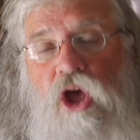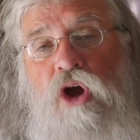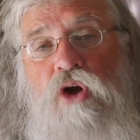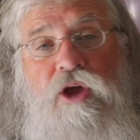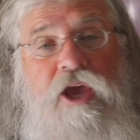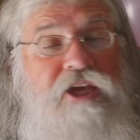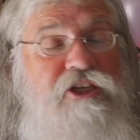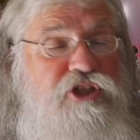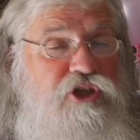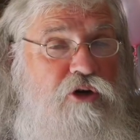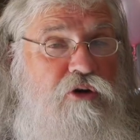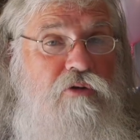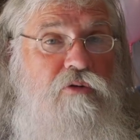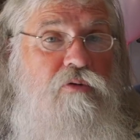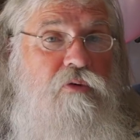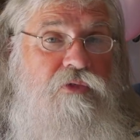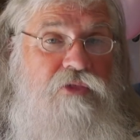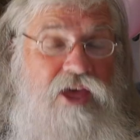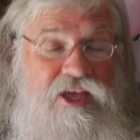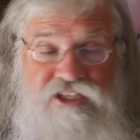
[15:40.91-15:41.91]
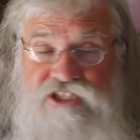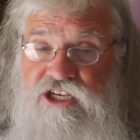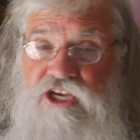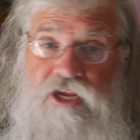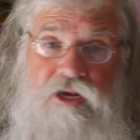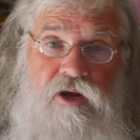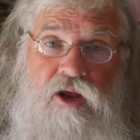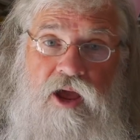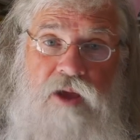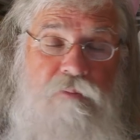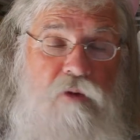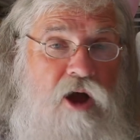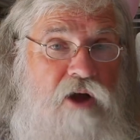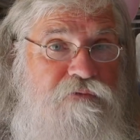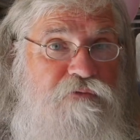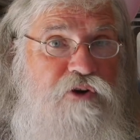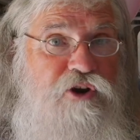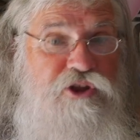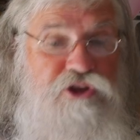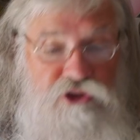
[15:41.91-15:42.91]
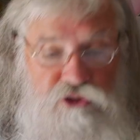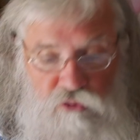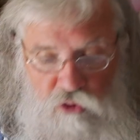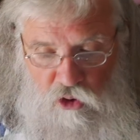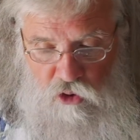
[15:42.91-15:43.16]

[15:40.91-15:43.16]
Okay, so that's it. I'm offering you